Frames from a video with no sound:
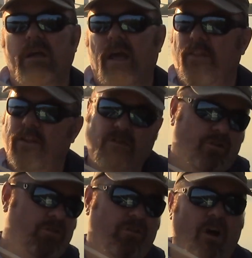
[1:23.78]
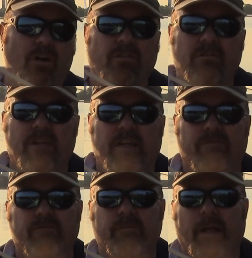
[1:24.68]
and then you discard the sleeve.
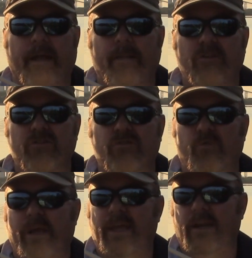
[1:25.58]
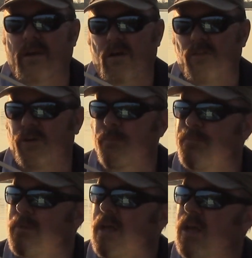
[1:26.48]
Okay? And that's just a way to get it on there.
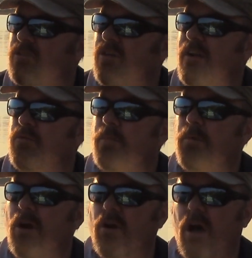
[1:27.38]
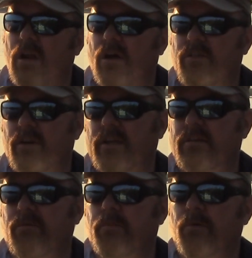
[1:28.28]
So after we put our knot on, the next
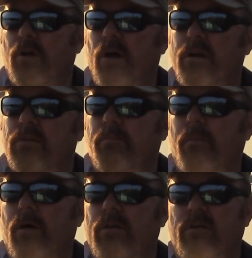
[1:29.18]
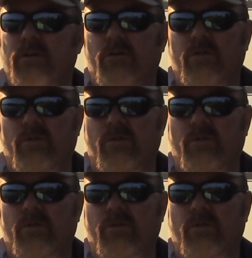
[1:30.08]
thing we put on is a little